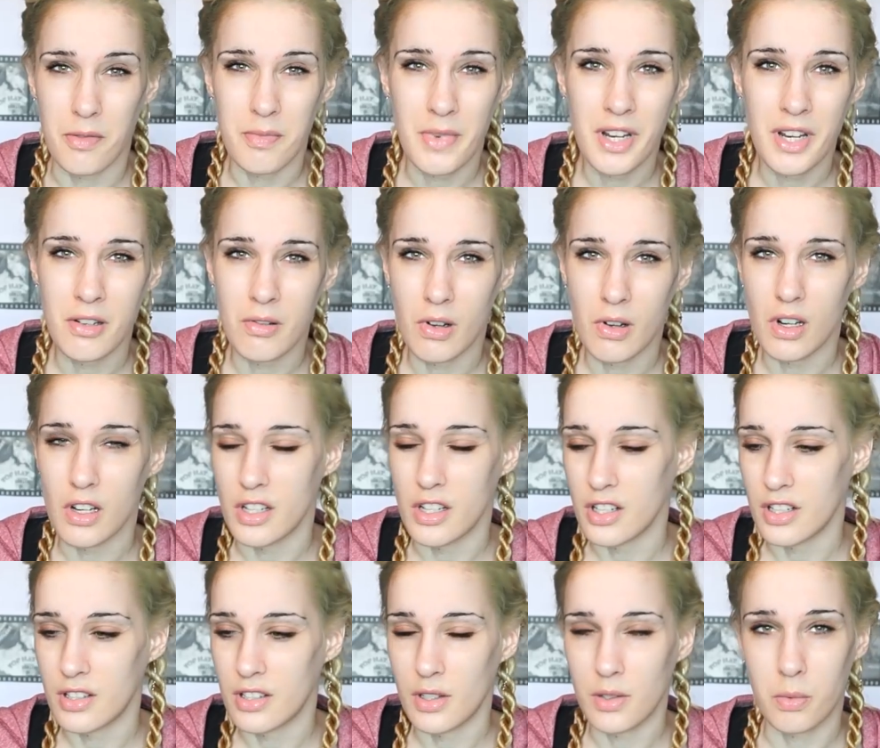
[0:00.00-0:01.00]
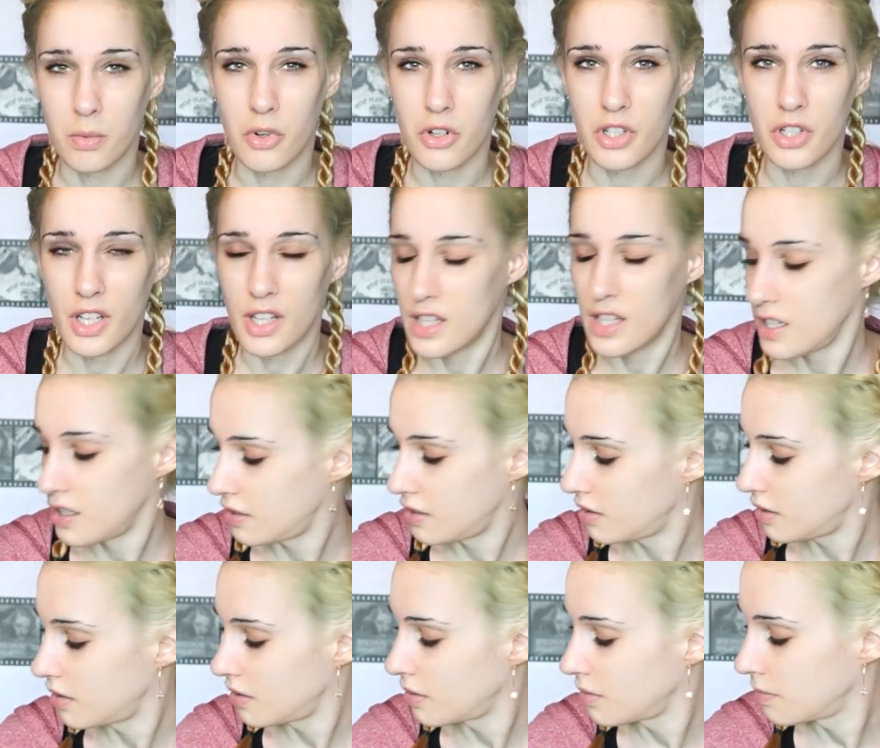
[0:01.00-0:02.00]
My neurologist is watching
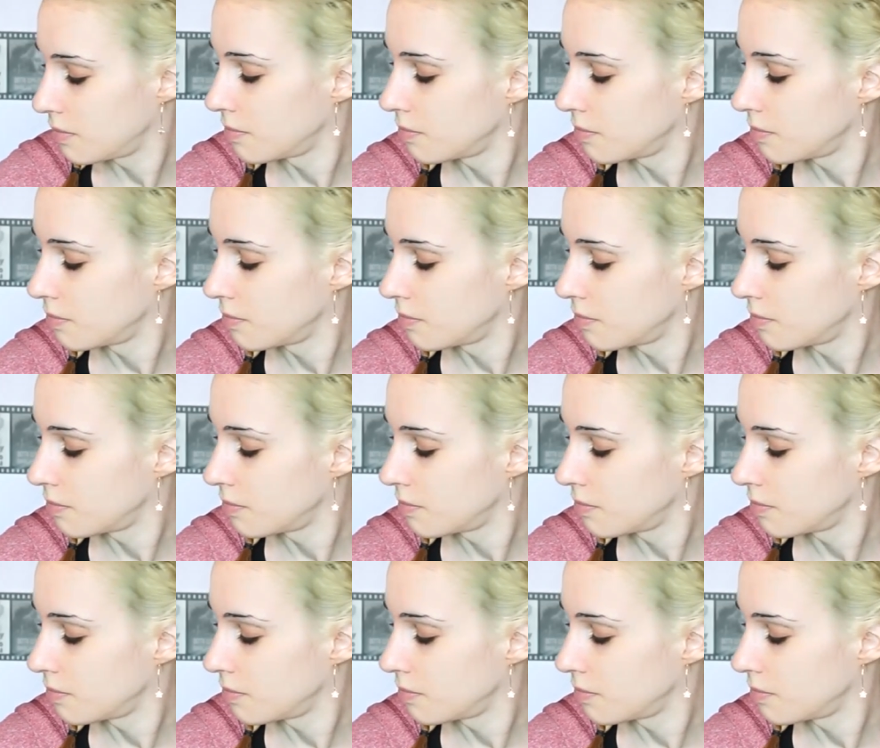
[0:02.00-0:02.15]
this.